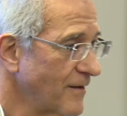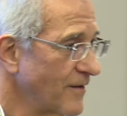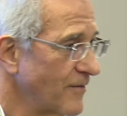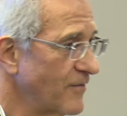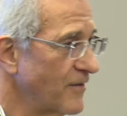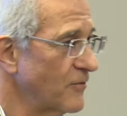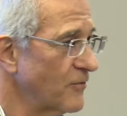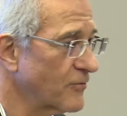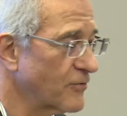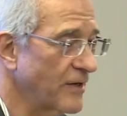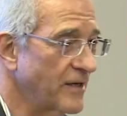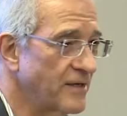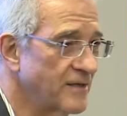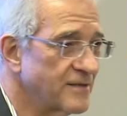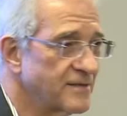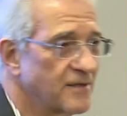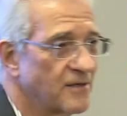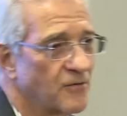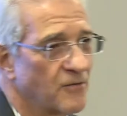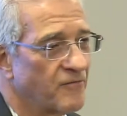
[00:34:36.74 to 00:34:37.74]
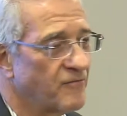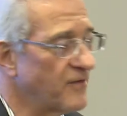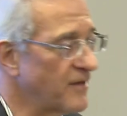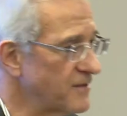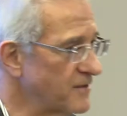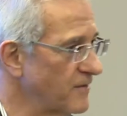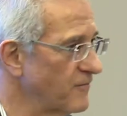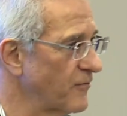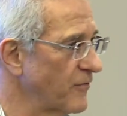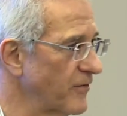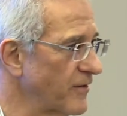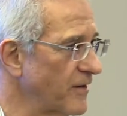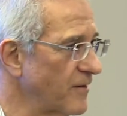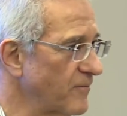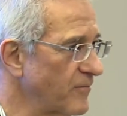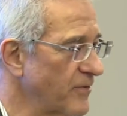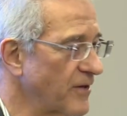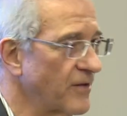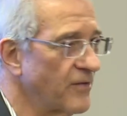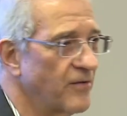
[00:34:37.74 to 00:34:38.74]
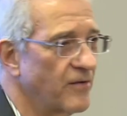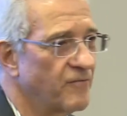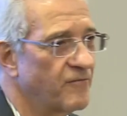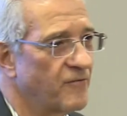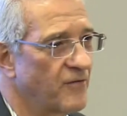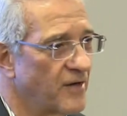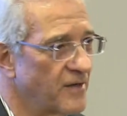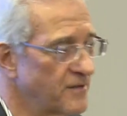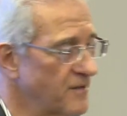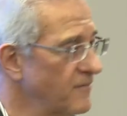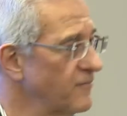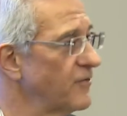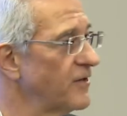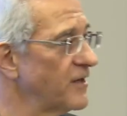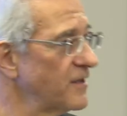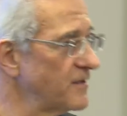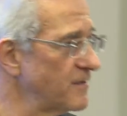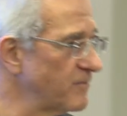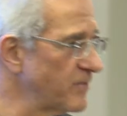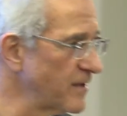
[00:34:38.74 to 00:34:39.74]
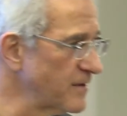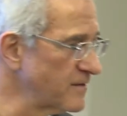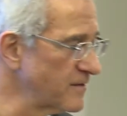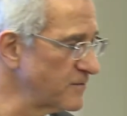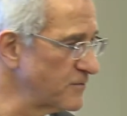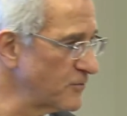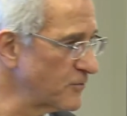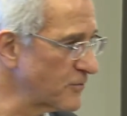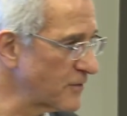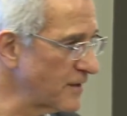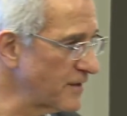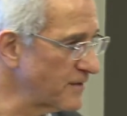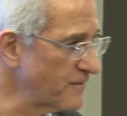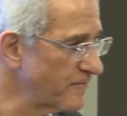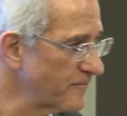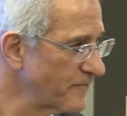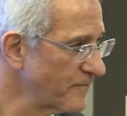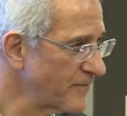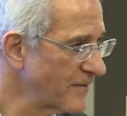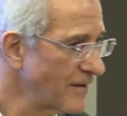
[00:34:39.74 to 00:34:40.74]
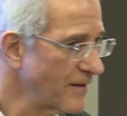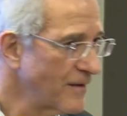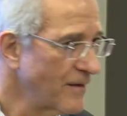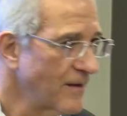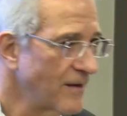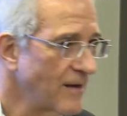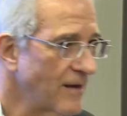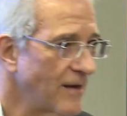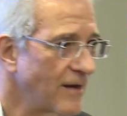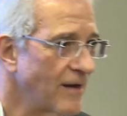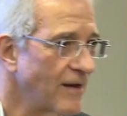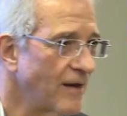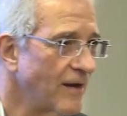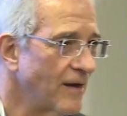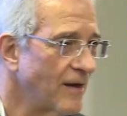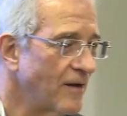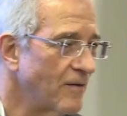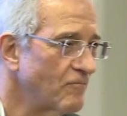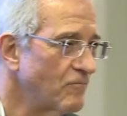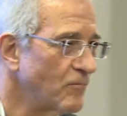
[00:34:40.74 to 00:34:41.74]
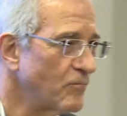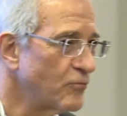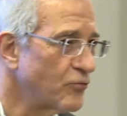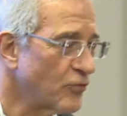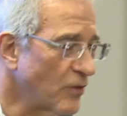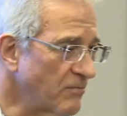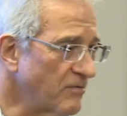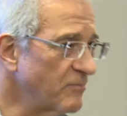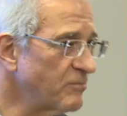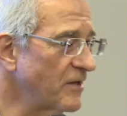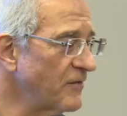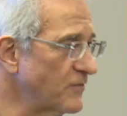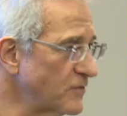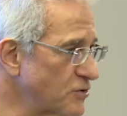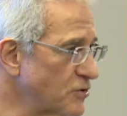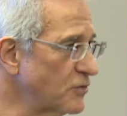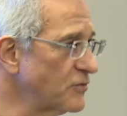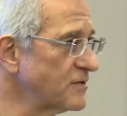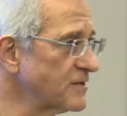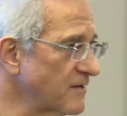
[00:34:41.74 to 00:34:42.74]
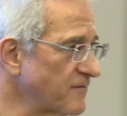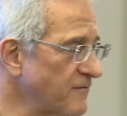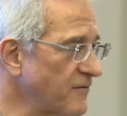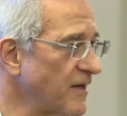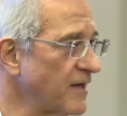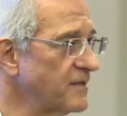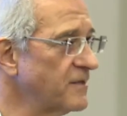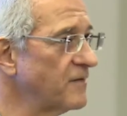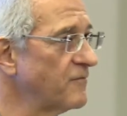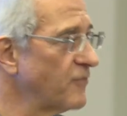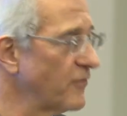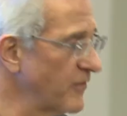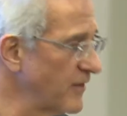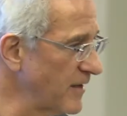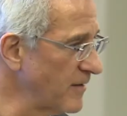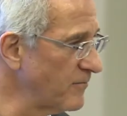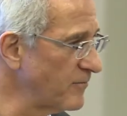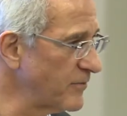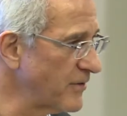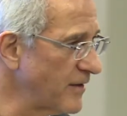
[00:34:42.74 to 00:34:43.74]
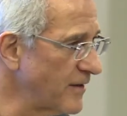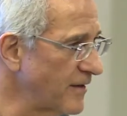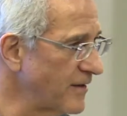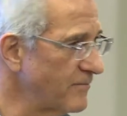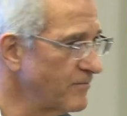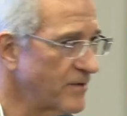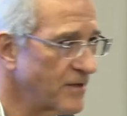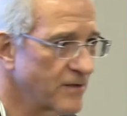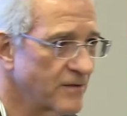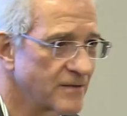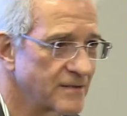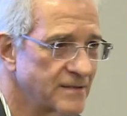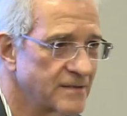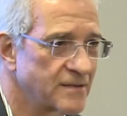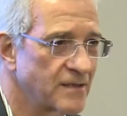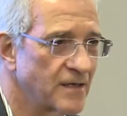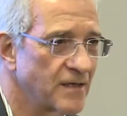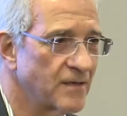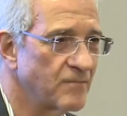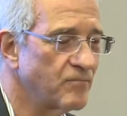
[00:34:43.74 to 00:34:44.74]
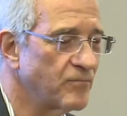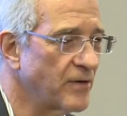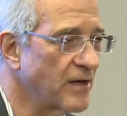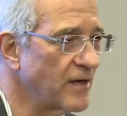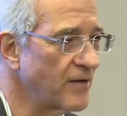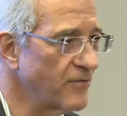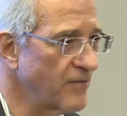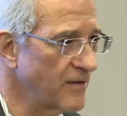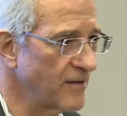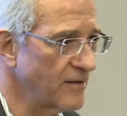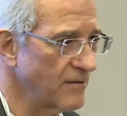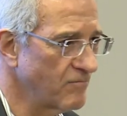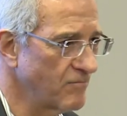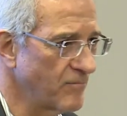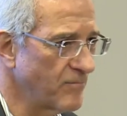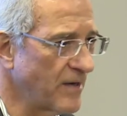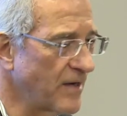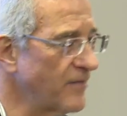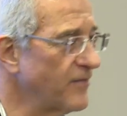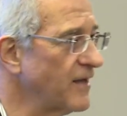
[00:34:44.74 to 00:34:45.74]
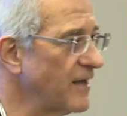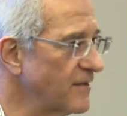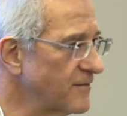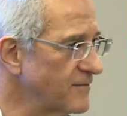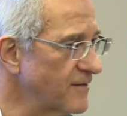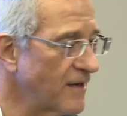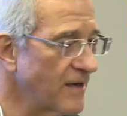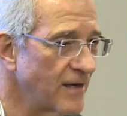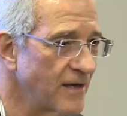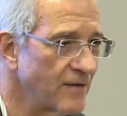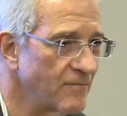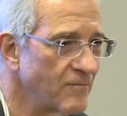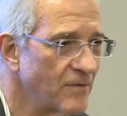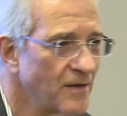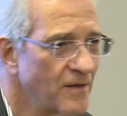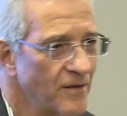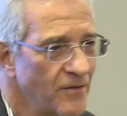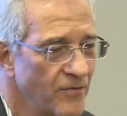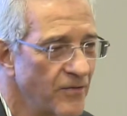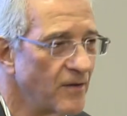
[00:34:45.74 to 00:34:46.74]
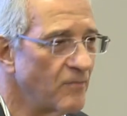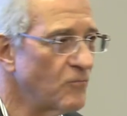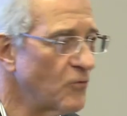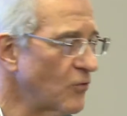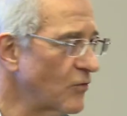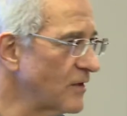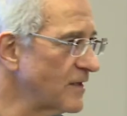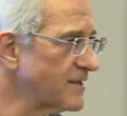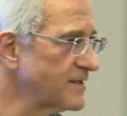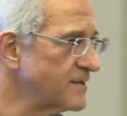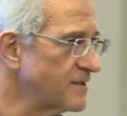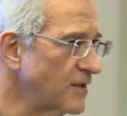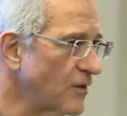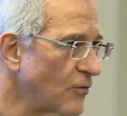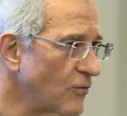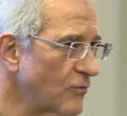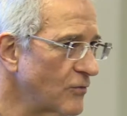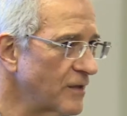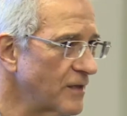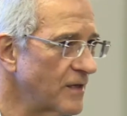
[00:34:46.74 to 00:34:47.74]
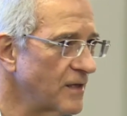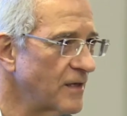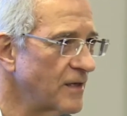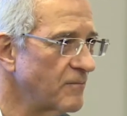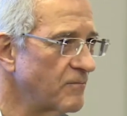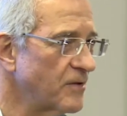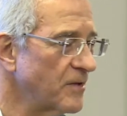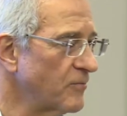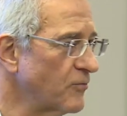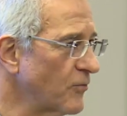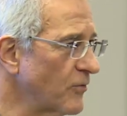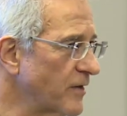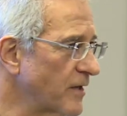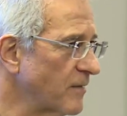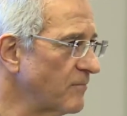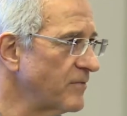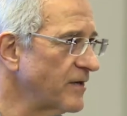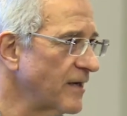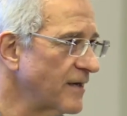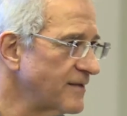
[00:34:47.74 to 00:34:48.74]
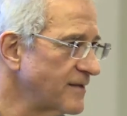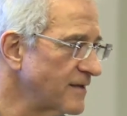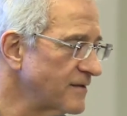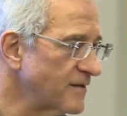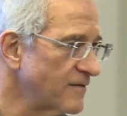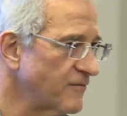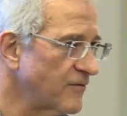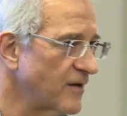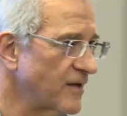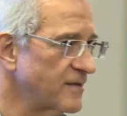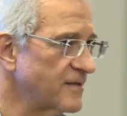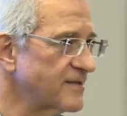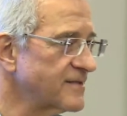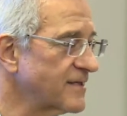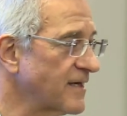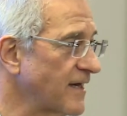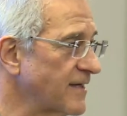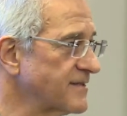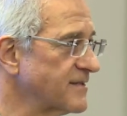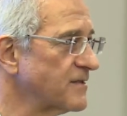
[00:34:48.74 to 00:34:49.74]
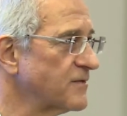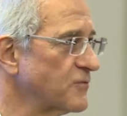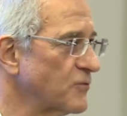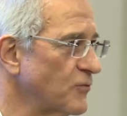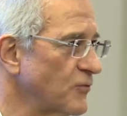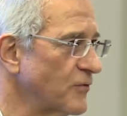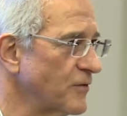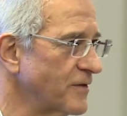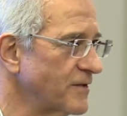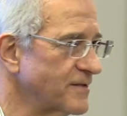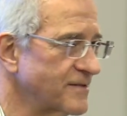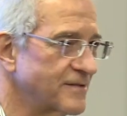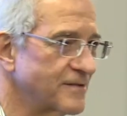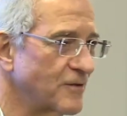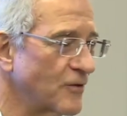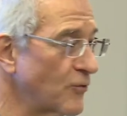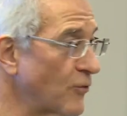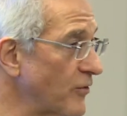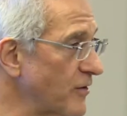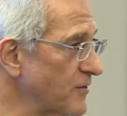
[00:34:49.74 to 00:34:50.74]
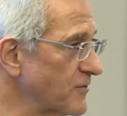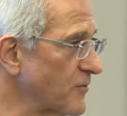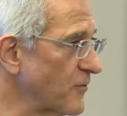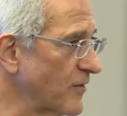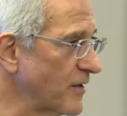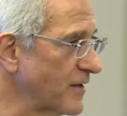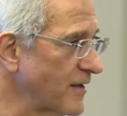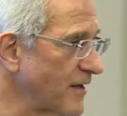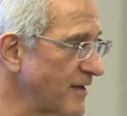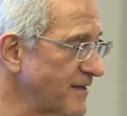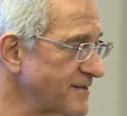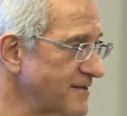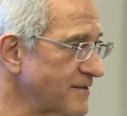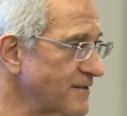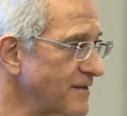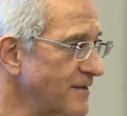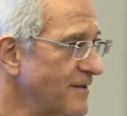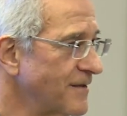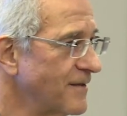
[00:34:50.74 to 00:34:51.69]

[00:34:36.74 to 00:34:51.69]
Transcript: The Ukrainians are not fighting for the empire, they're fighting for an independent Ukraine. Uh, probably the Jews are fighting for the empire because they, by, the, by that time, they're more or less the only people who can be identified as Kaiser warriors, loyal to the Kaiser,